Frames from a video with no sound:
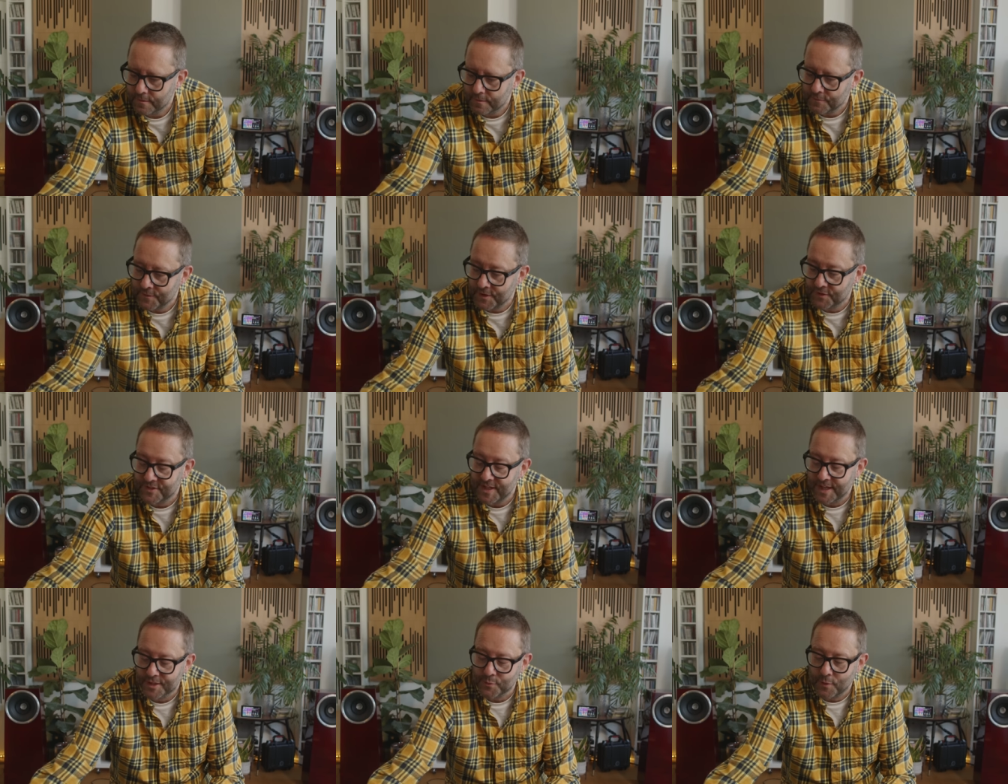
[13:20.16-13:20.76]

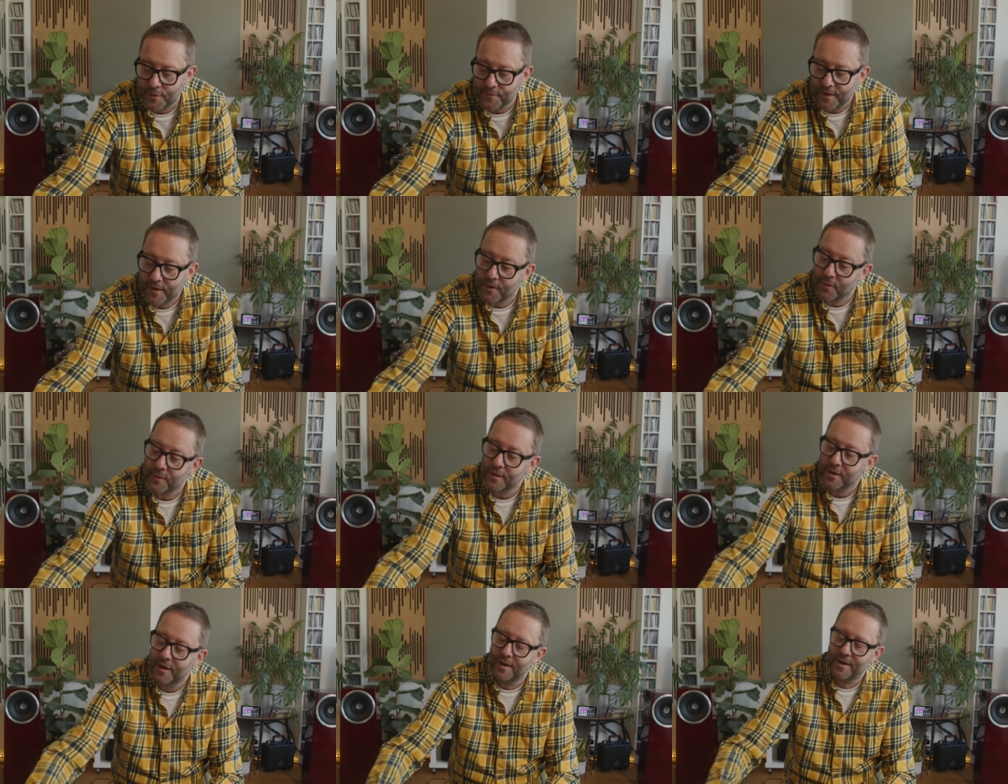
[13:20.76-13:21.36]
This next one
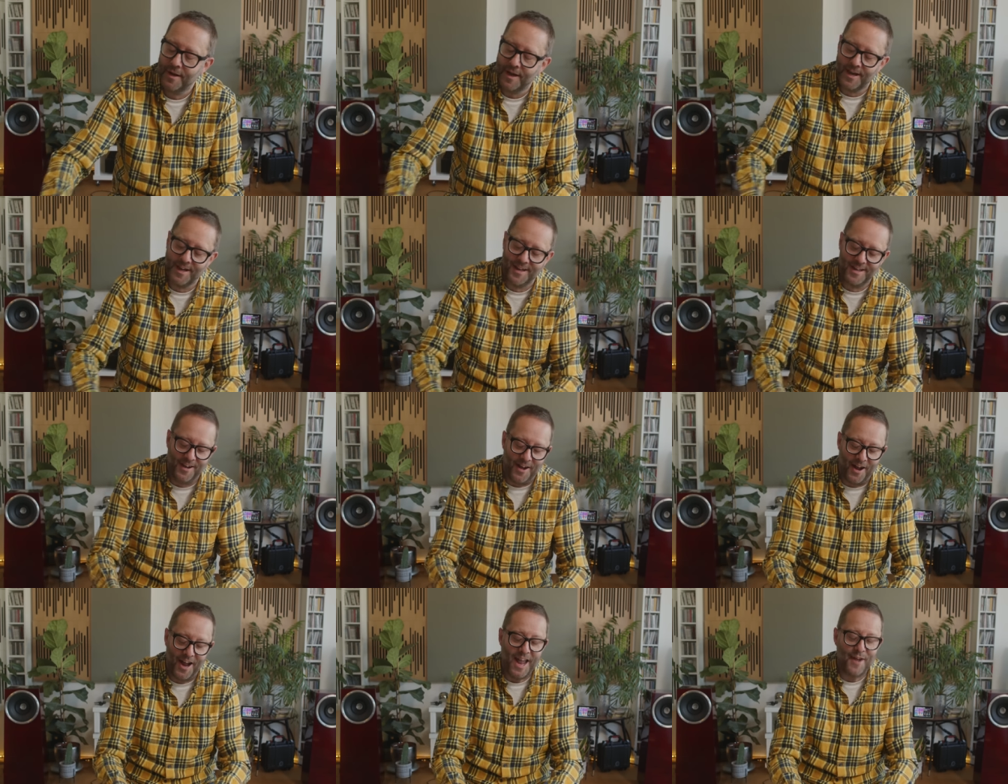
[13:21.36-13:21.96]
though, I
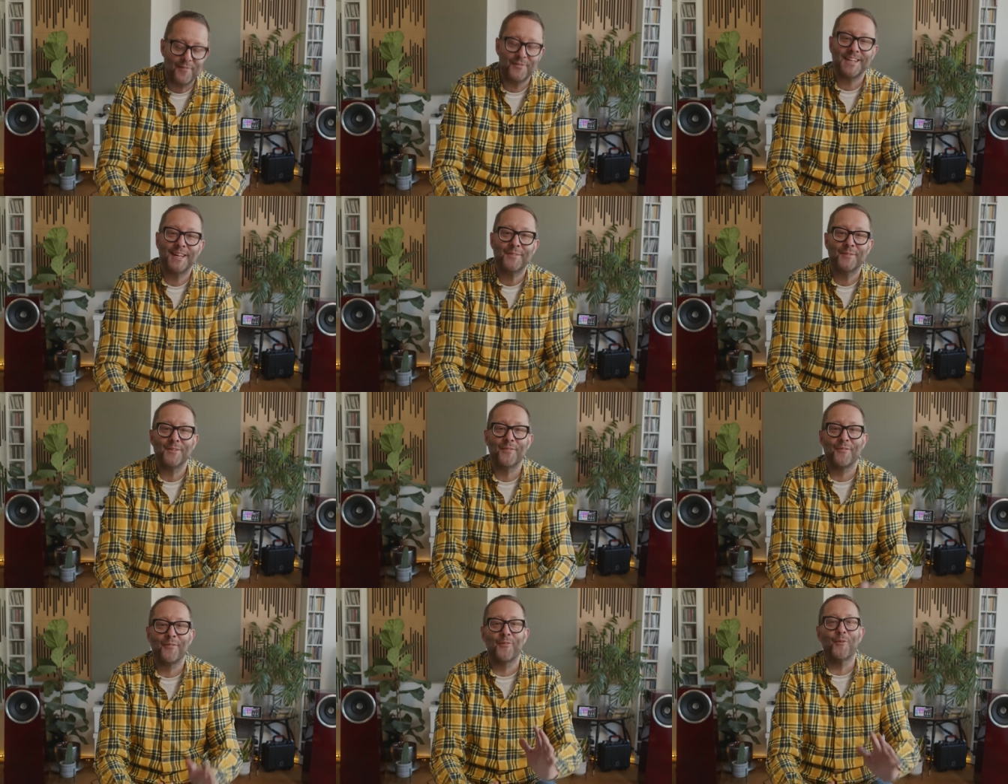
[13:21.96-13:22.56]
haven't
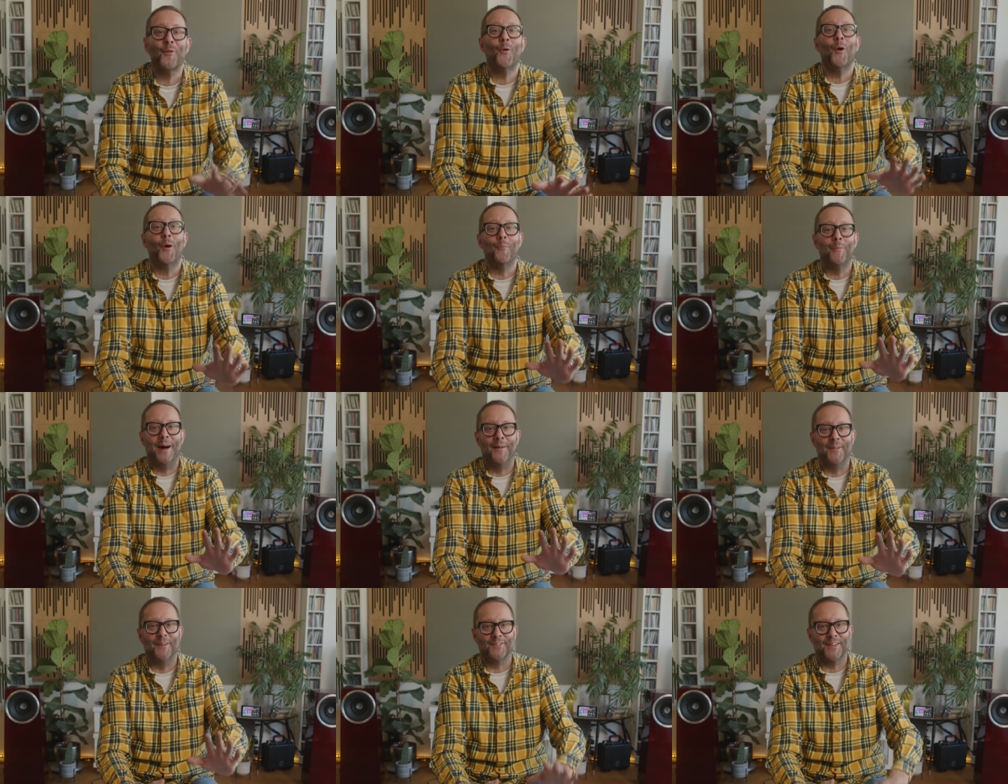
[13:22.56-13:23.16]
even thought
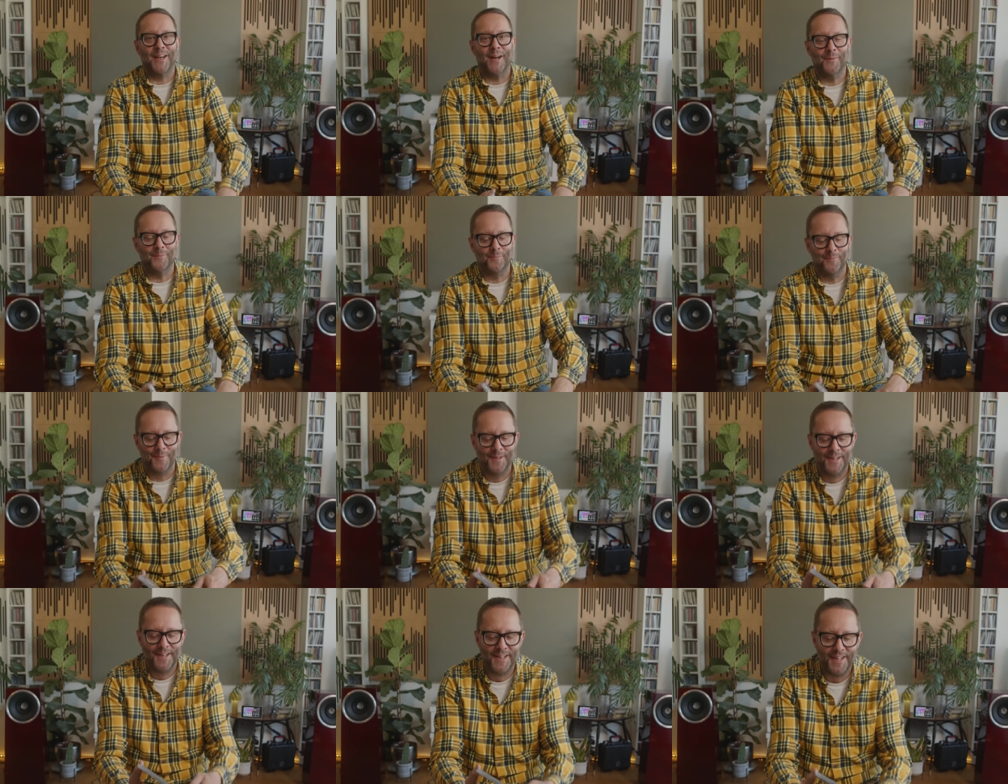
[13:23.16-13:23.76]
about this
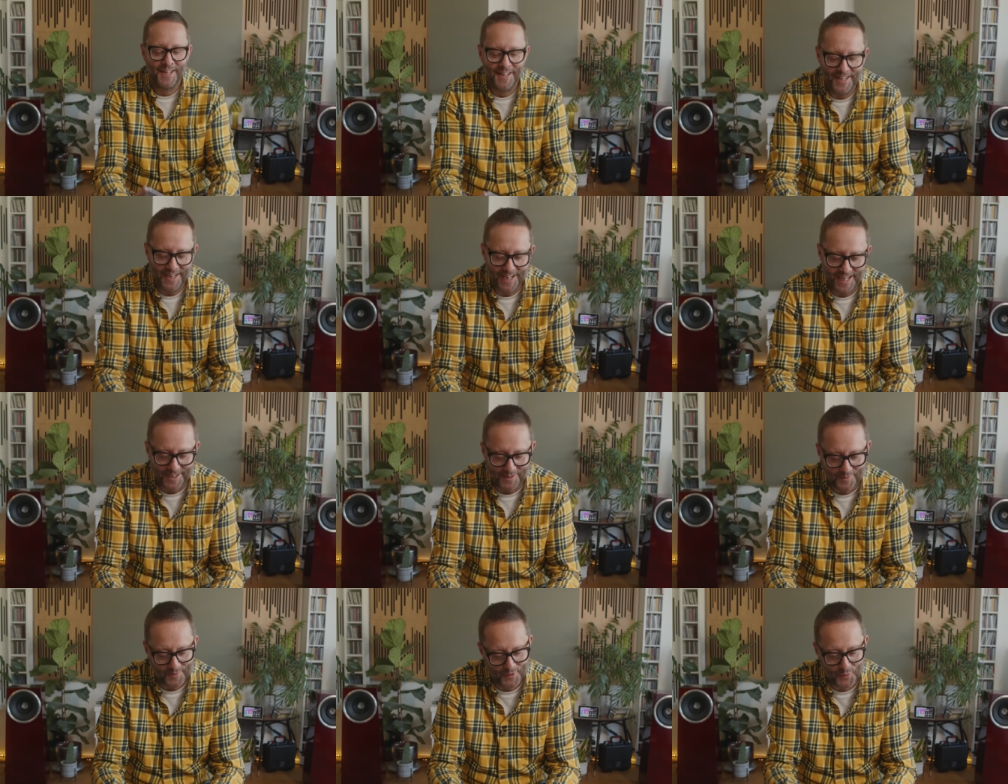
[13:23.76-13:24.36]
album
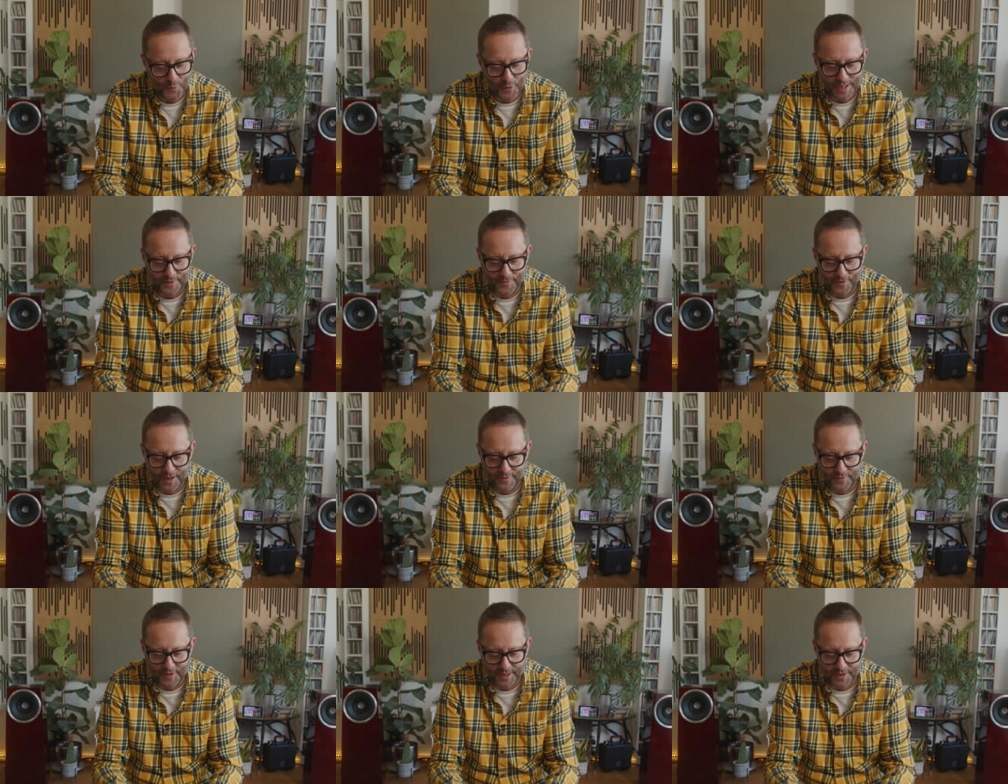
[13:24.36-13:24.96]
in the
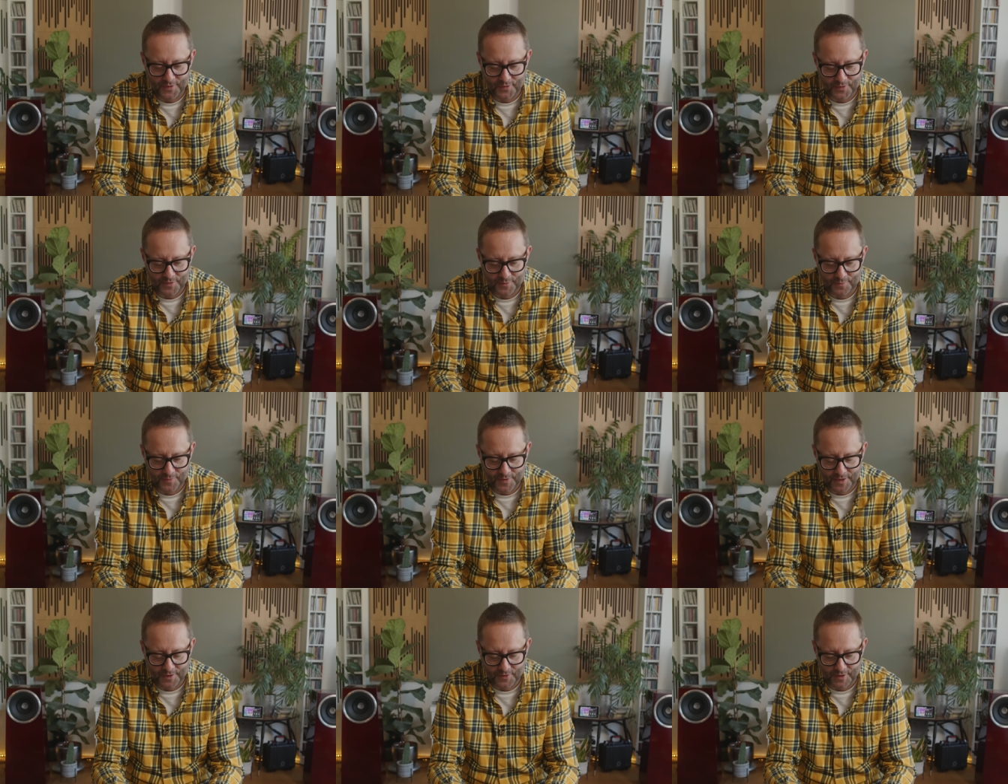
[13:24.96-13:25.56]
25 years
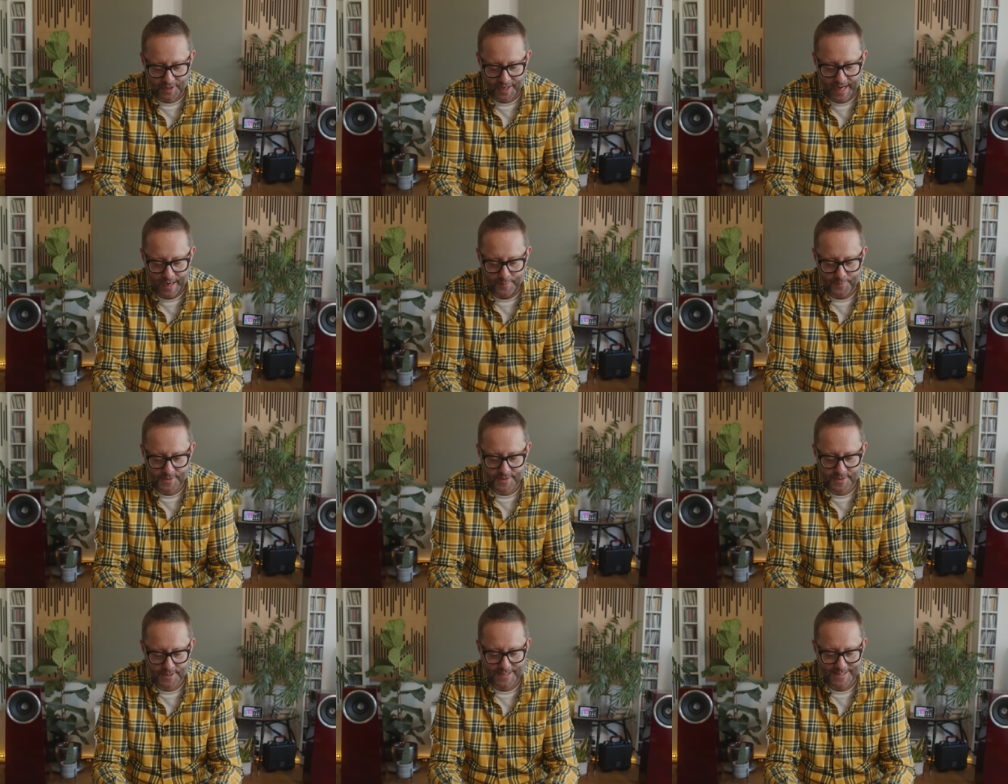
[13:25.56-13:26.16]
that has
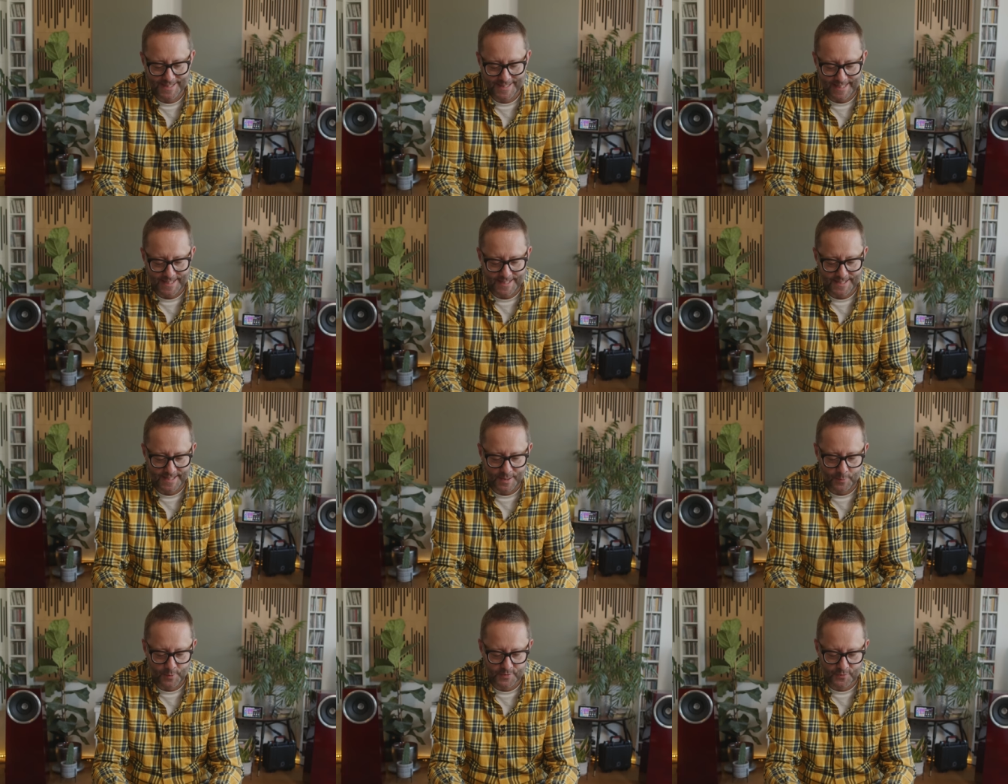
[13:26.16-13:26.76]
elapsed
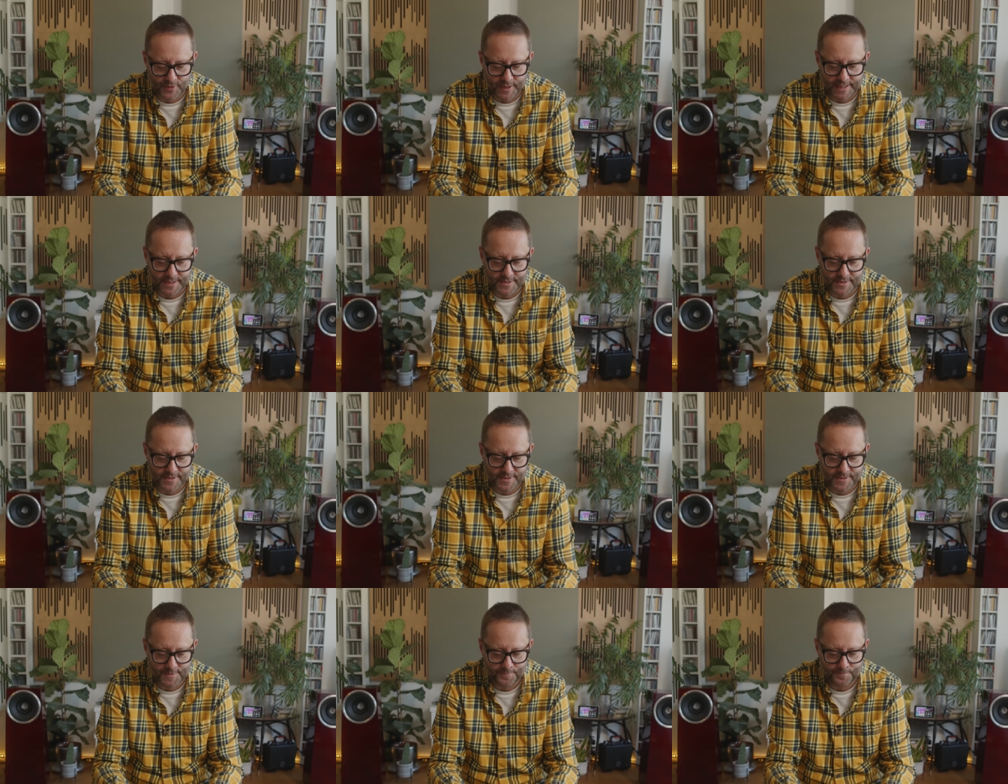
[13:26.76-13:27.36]
since it was
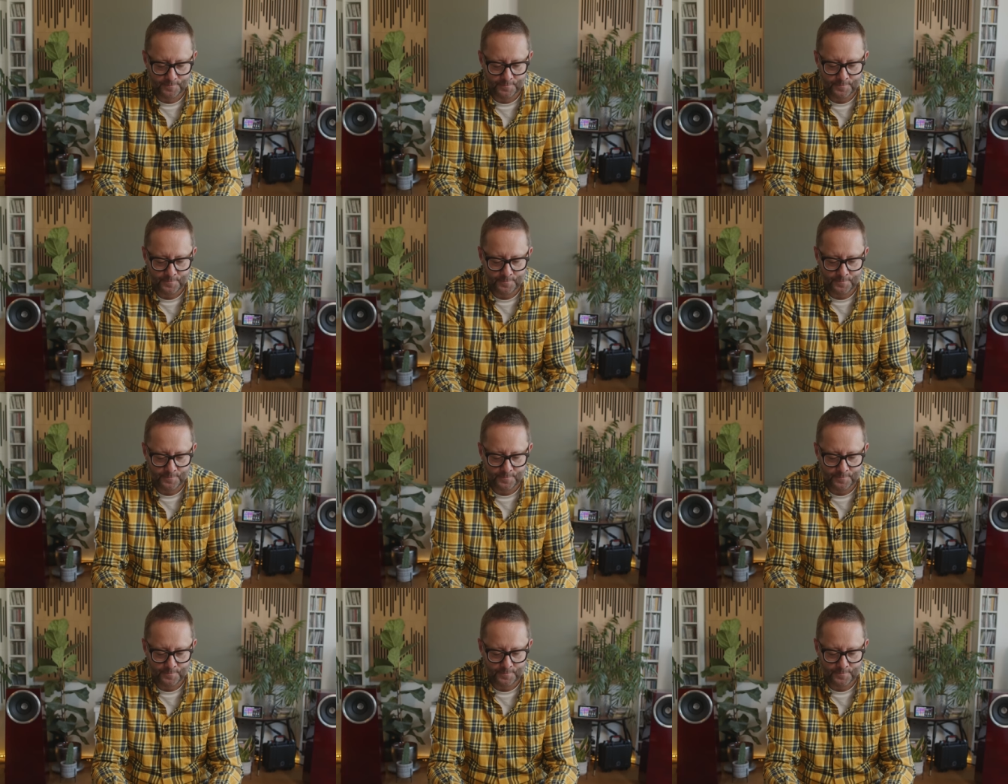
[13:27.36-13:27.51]
released.